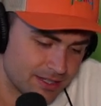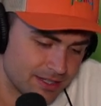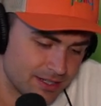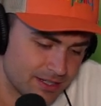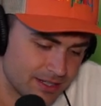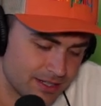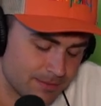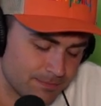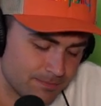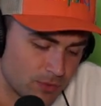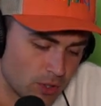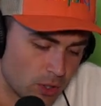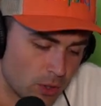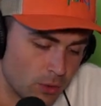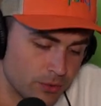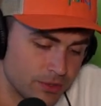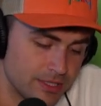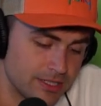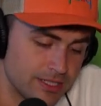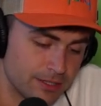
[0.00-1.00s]
Um, the
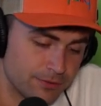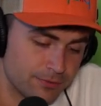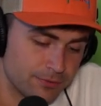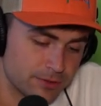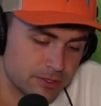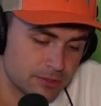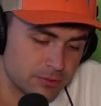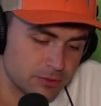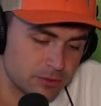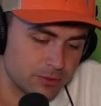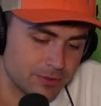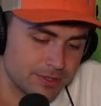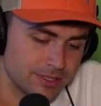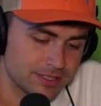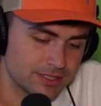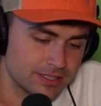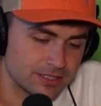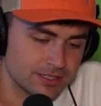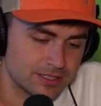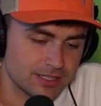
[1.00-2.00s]
only difference
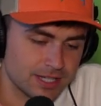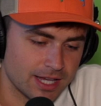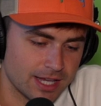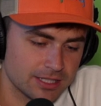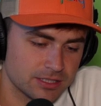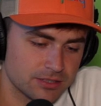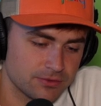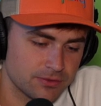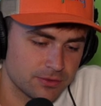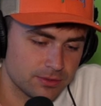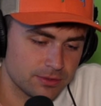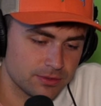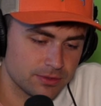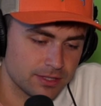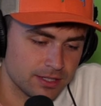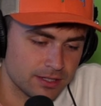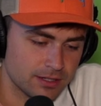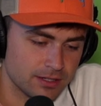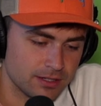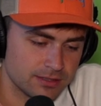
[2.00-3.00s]
between
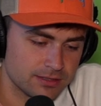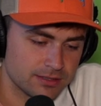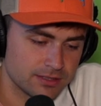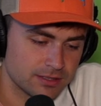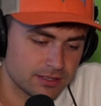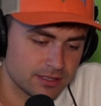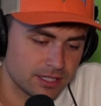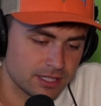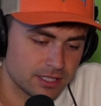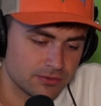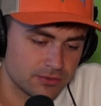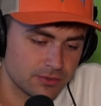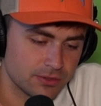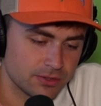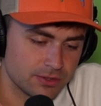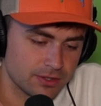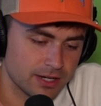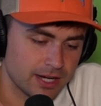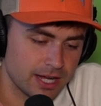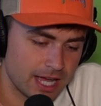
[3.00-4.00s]
successful and
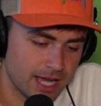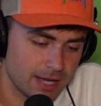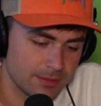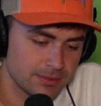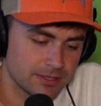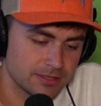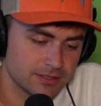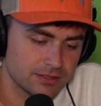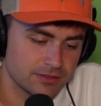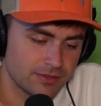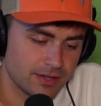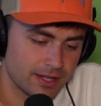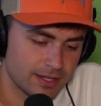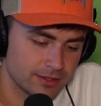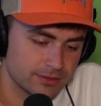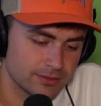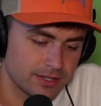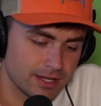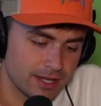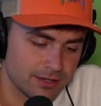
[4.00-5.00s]
unsuccessful are their habits
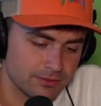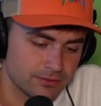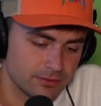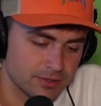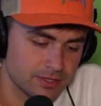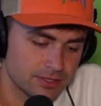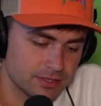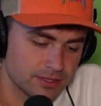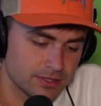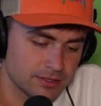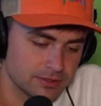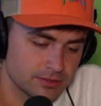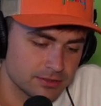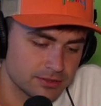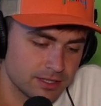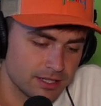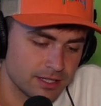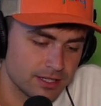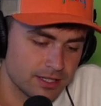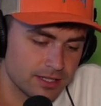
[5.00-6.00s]
followed every
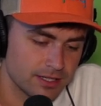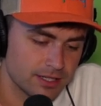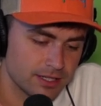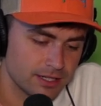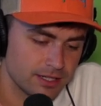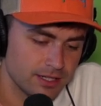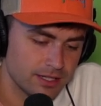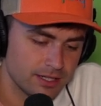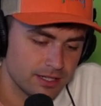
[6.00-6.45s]
single day.